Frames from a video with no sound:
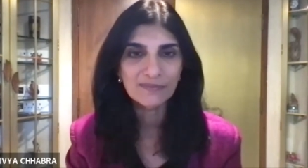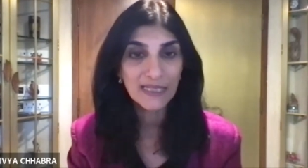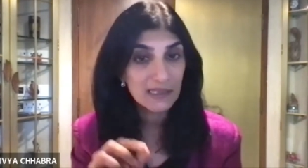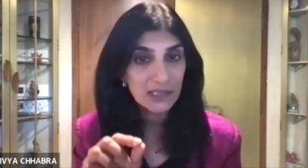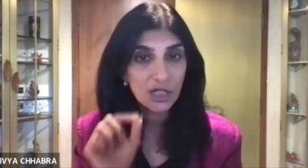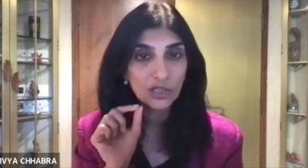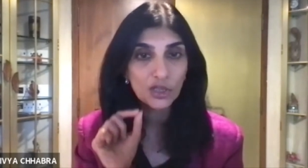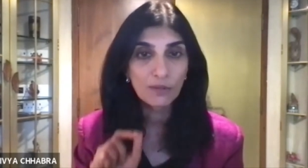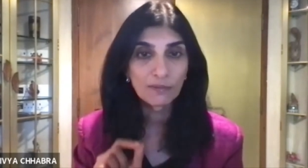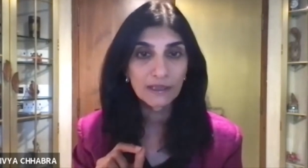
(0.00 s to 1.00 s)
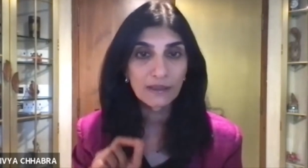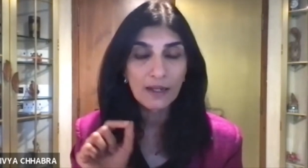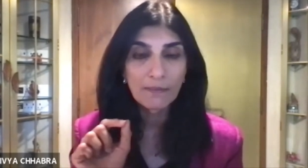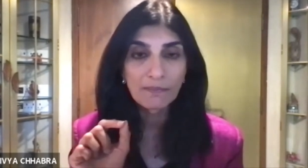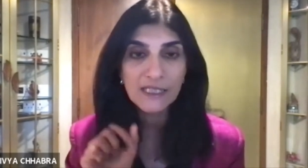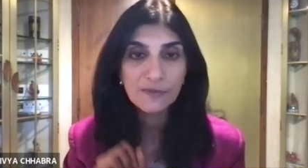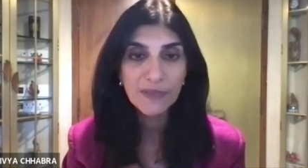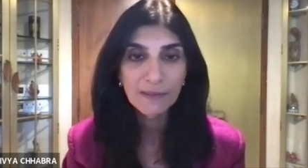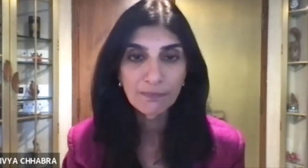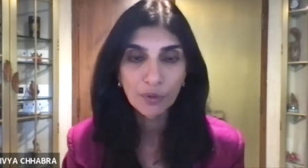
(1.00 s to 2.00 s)
It's not common, must
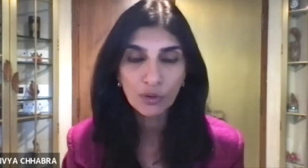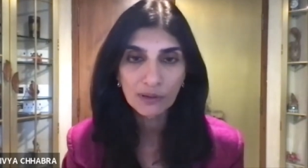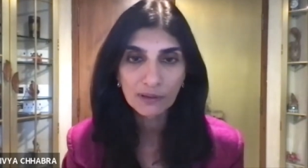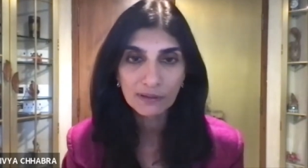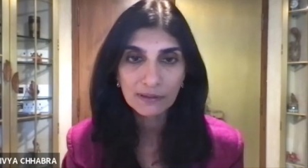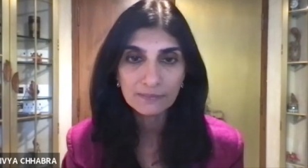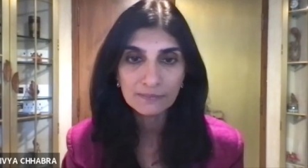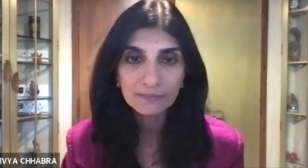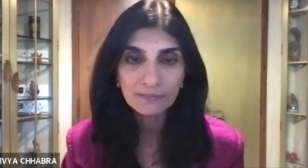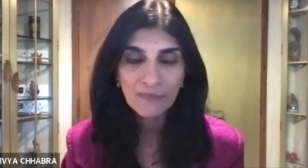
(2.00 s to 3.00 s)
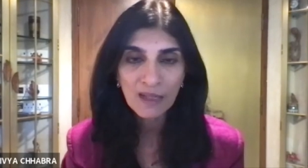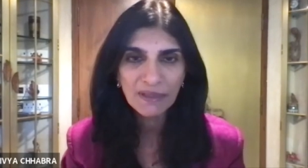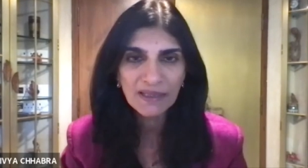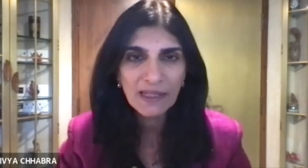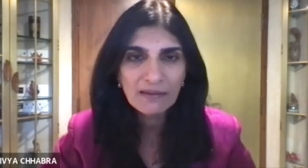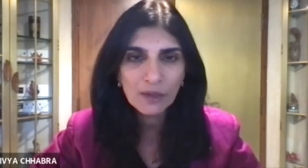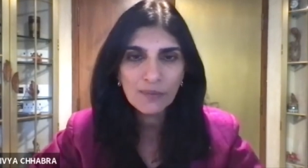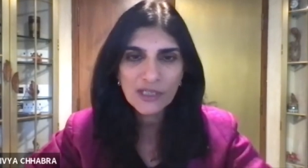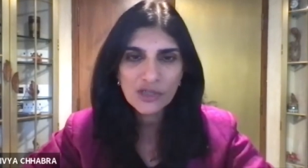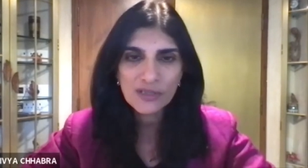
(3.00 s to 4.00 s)
be important. But then the
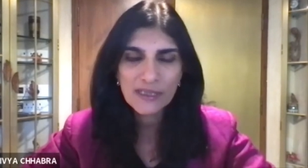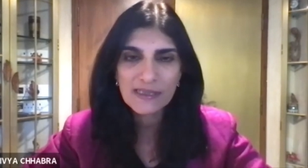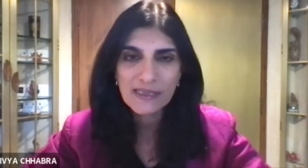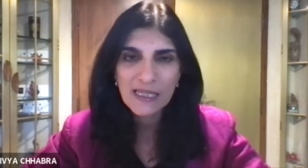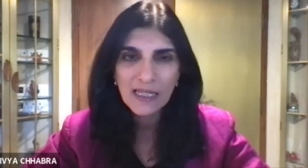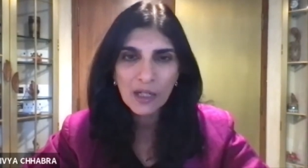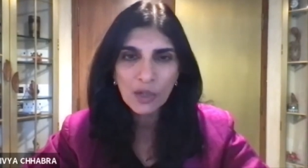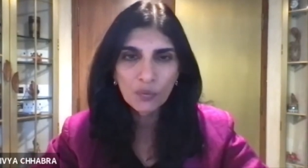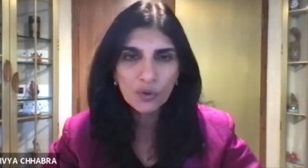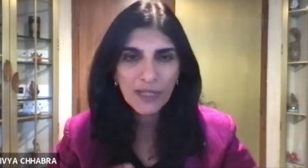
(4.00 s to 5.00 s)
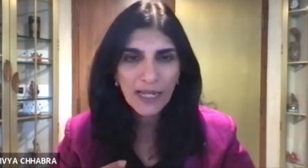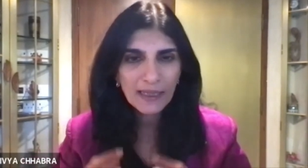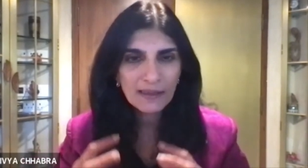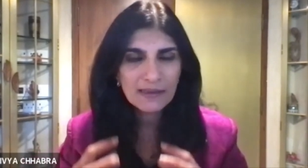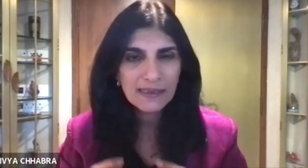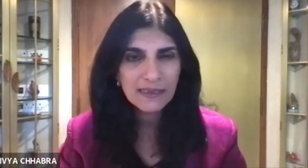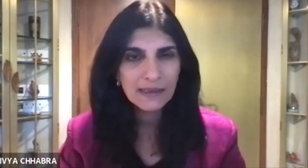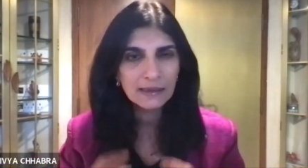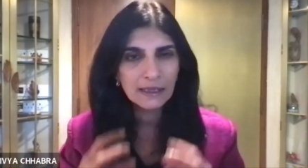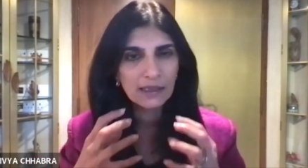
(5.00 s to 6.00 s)
question is would I
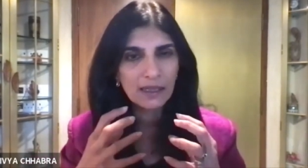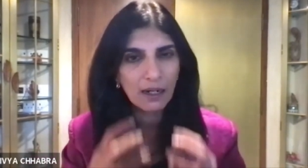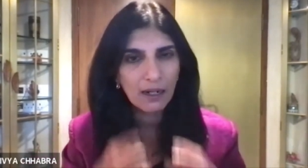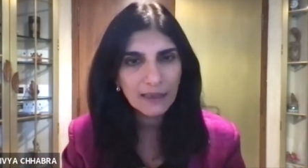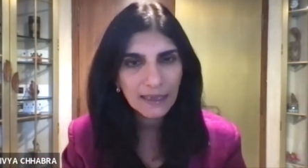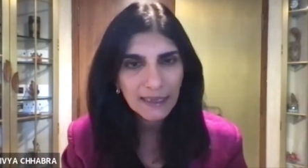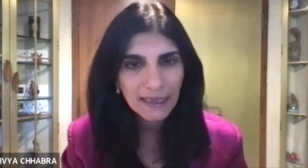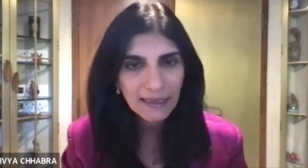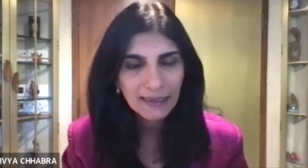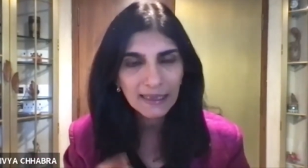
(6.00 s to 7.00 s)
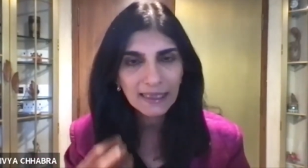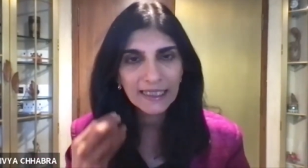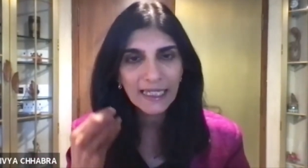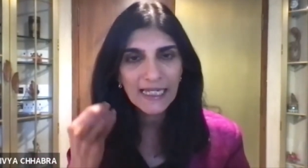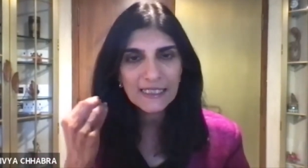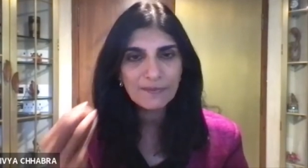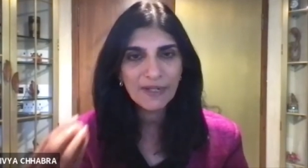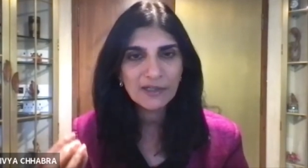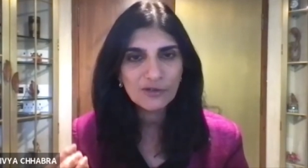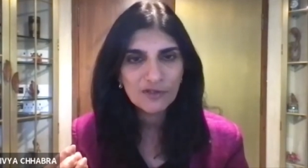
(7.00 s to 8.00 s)
consider the garlicky the key
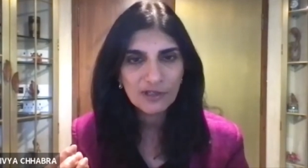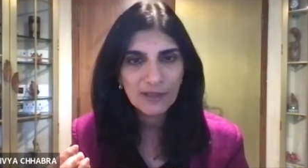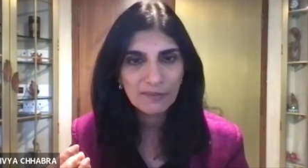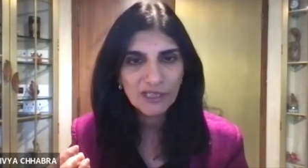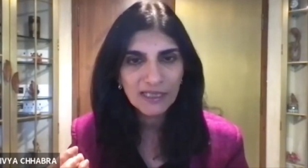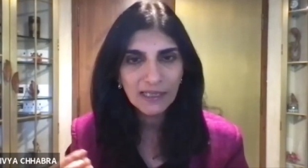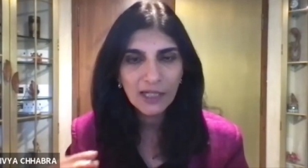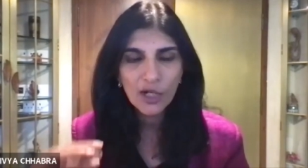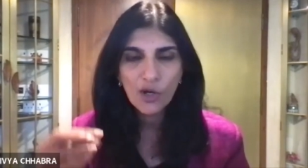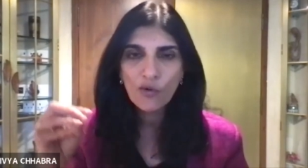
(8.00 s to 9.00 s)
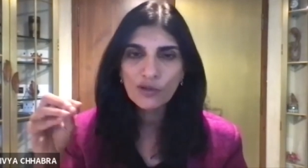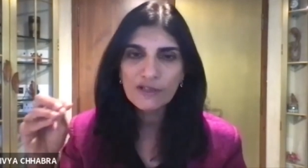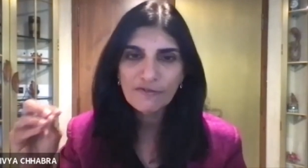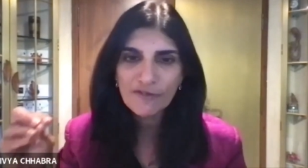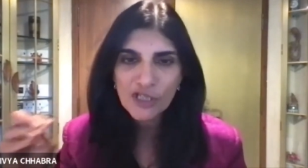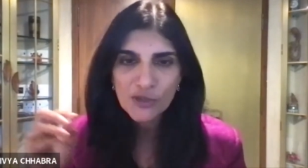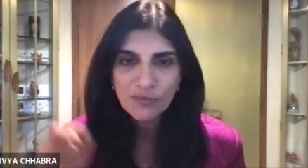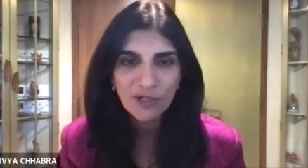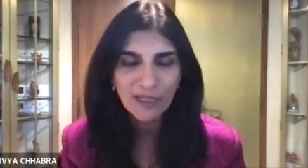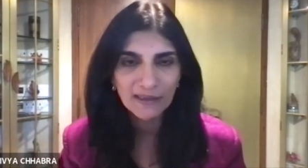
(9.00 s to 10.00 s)
aspect of the remedy or the fish
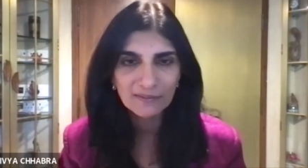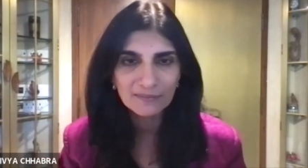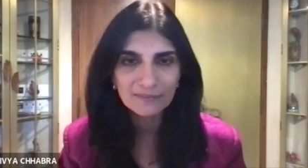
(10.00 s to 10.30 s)
brine?